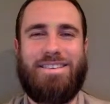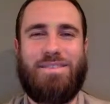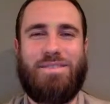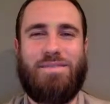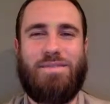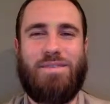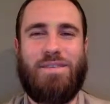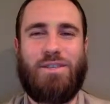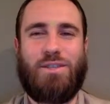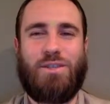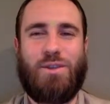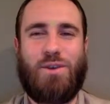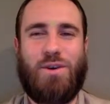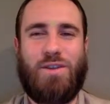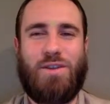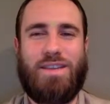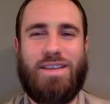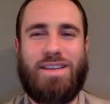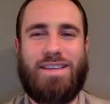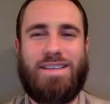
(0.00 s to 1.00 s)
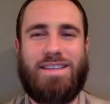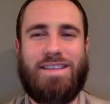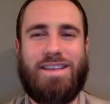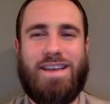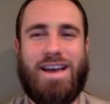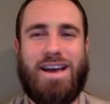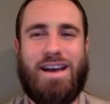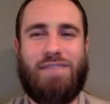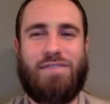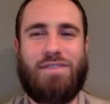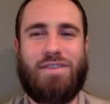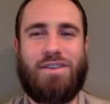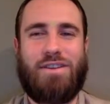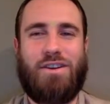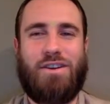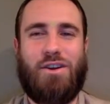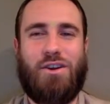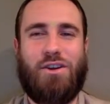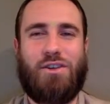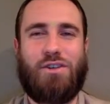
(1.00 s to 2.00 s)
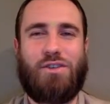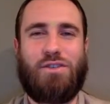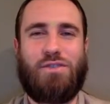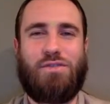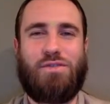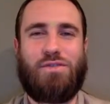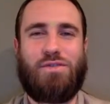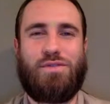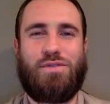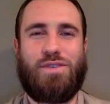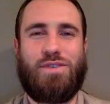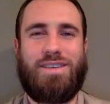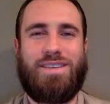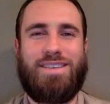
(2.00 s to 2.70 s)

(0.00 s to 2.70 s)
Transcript: we saw that after a lot of